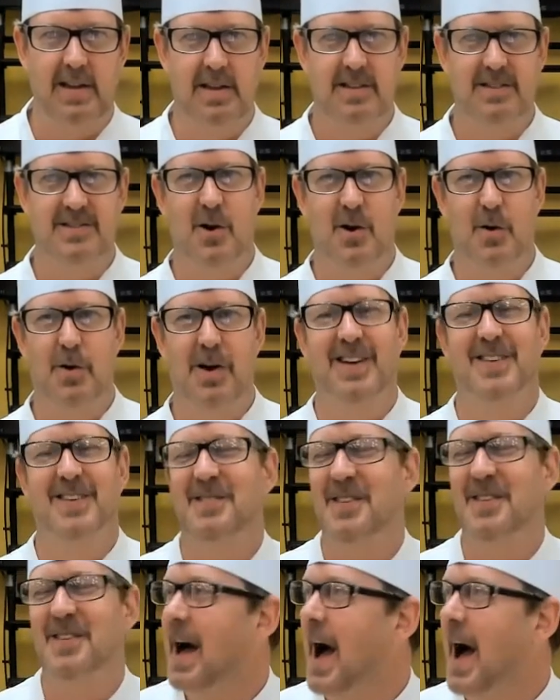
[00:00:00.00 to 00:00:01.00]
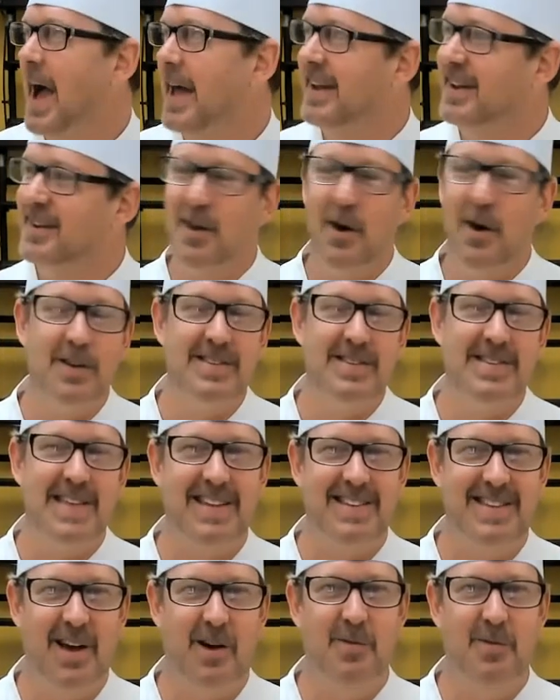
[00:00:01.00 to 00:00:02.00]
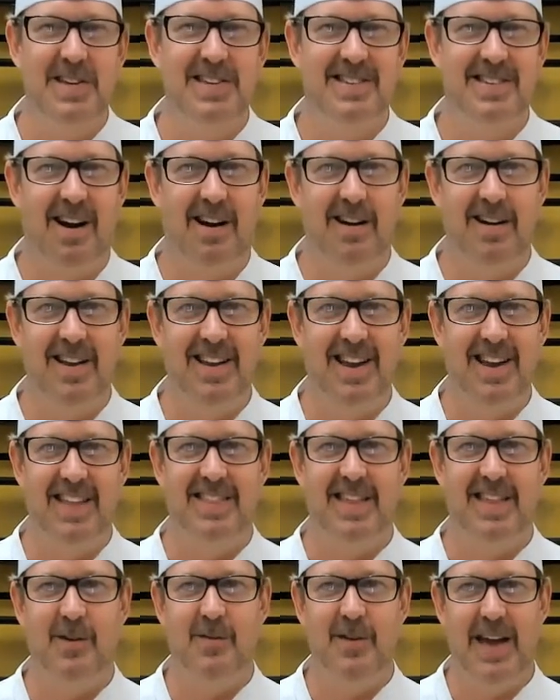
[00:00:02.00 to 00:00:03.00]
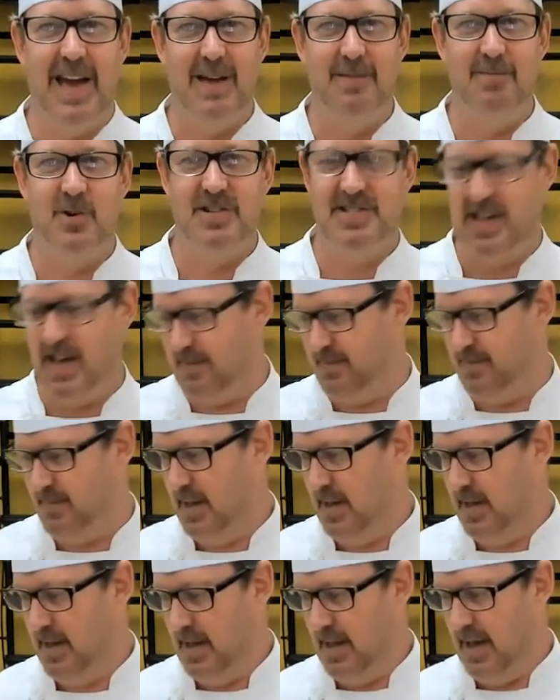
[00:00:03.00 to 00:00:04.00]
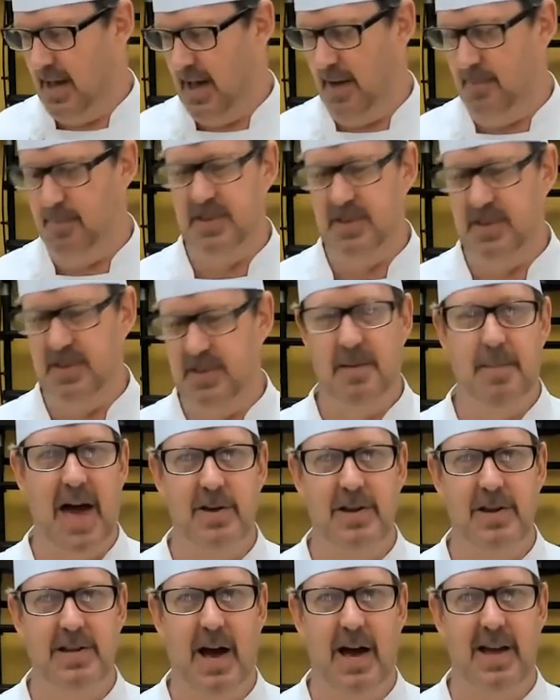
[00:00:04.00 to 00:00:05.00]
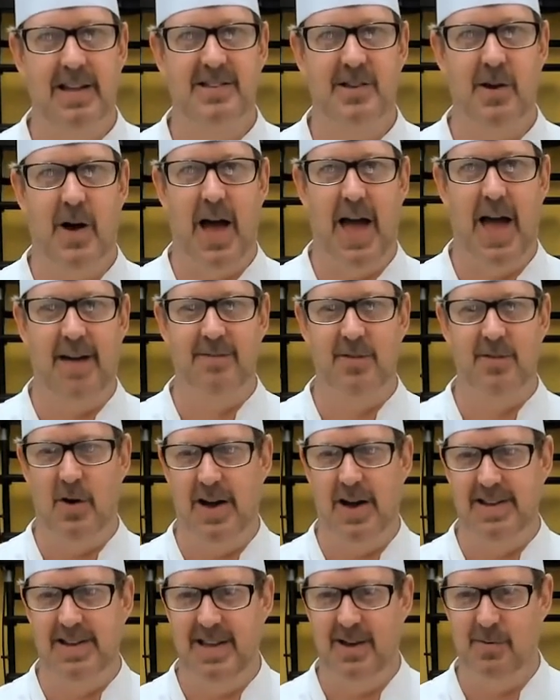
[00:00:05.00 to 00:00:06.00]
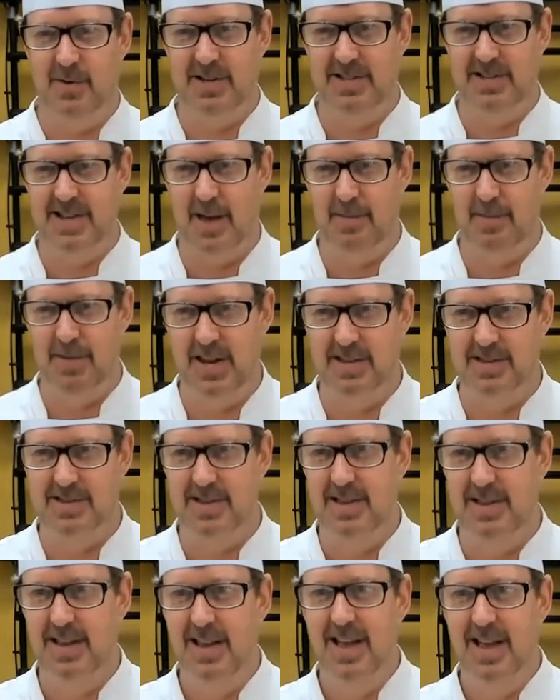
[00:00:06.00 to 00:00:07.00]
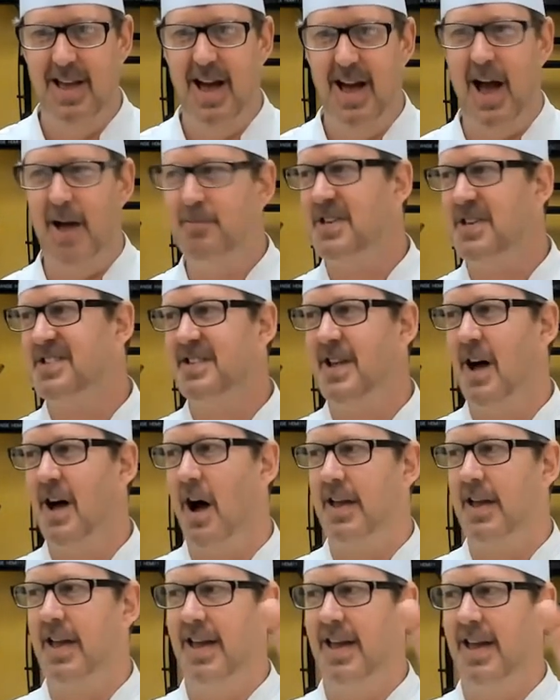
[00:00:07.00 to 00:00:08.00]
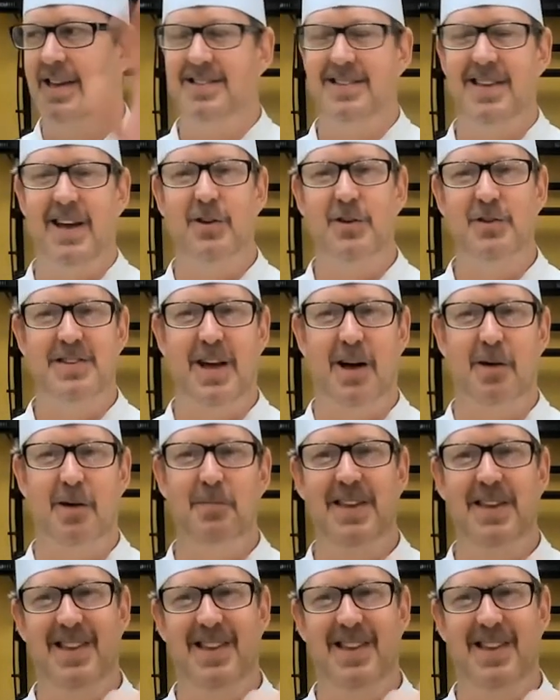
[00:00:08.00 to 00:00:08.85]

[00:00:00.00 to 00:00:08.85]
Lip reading: So I didn't notice that till we started. I thought we had more time, but the battery died. So I have no idea what time it is. I'm just talking until you tell me.